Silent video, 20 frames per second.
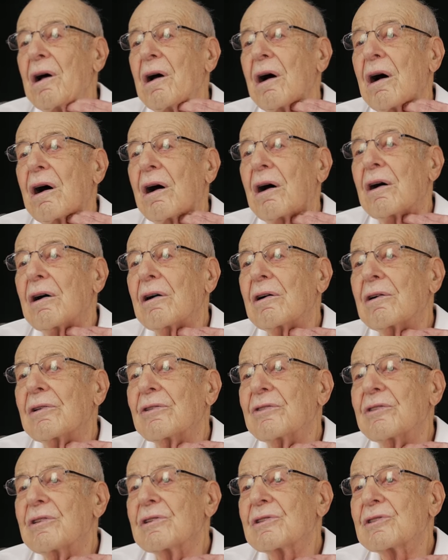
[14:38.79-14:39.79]

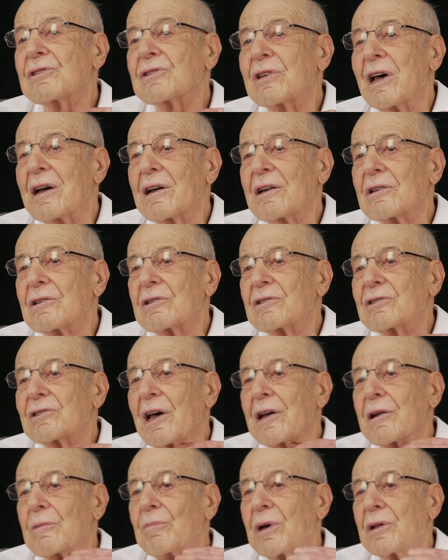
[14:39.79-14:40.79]
The second
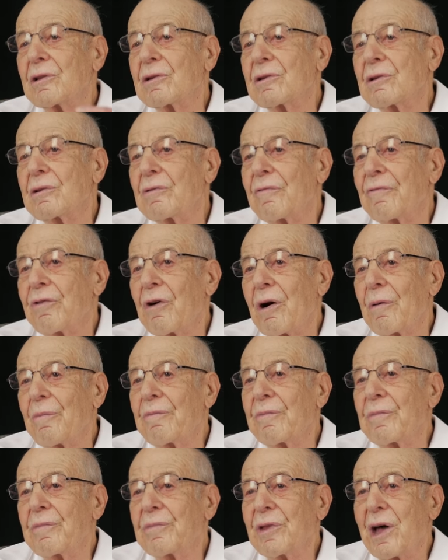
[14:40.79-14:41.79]
segment
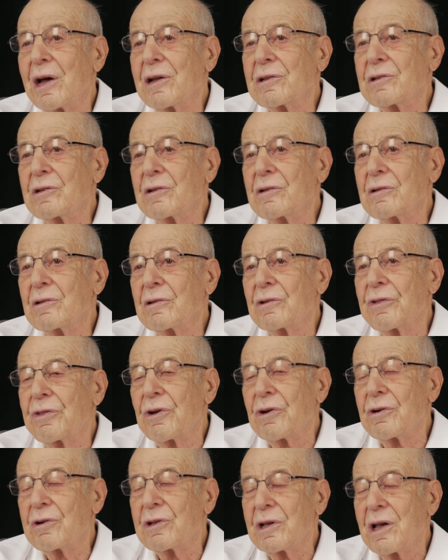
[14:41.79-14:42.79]
from
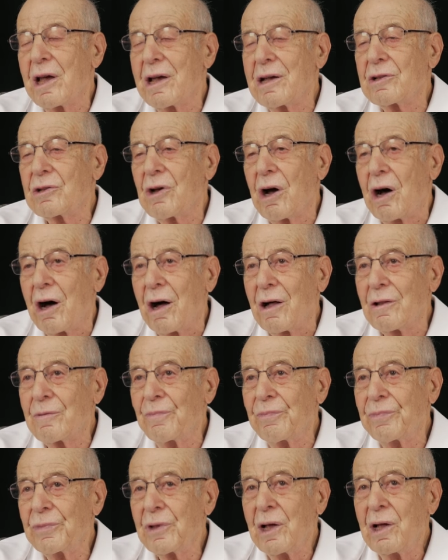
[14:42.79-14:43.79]
1938
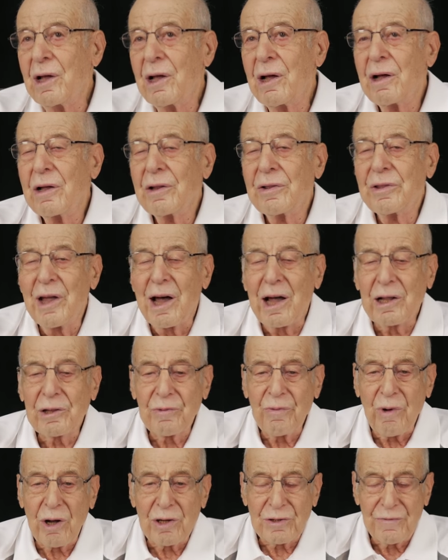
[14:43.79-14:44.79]
on,
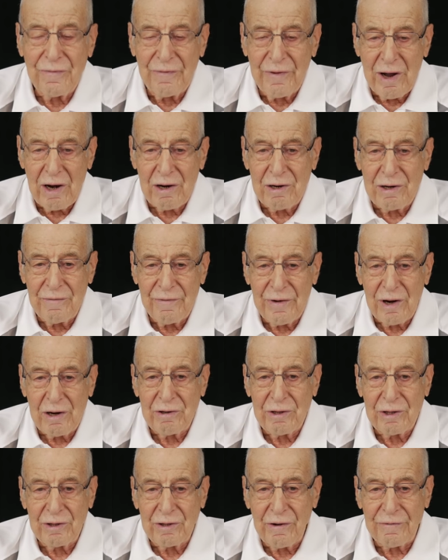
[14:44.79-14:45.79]
that was very,
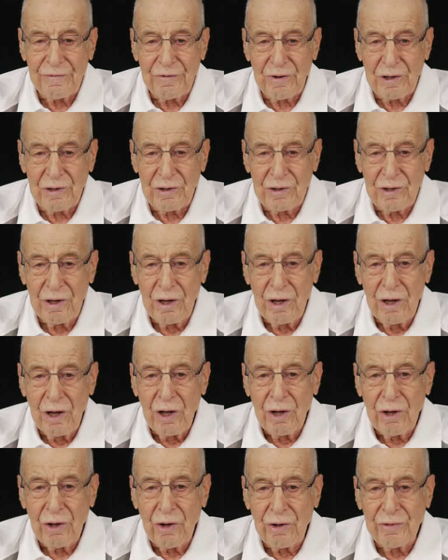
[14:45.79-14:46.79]
very different.
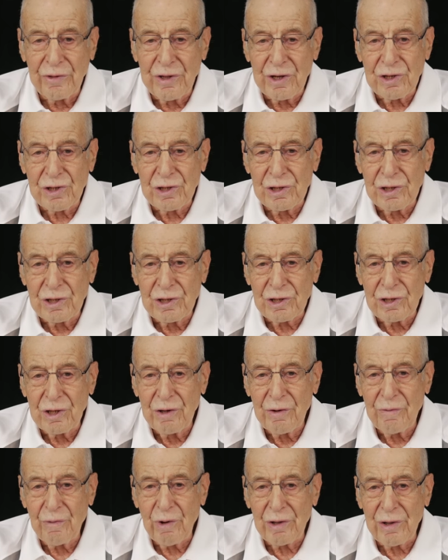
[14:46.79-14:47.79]
Conditions
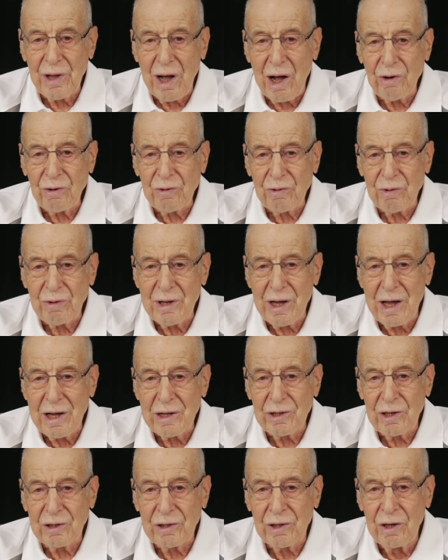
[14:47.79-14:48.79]
were now
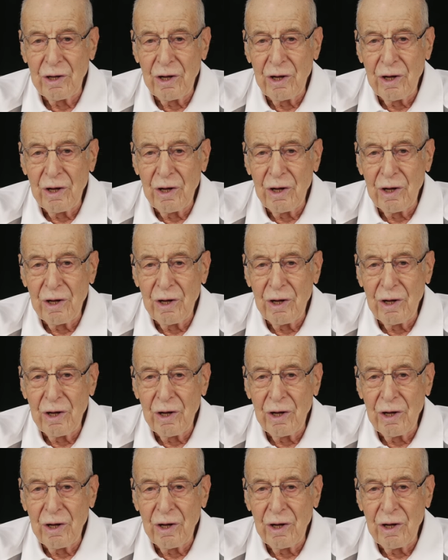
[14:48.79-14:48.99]
created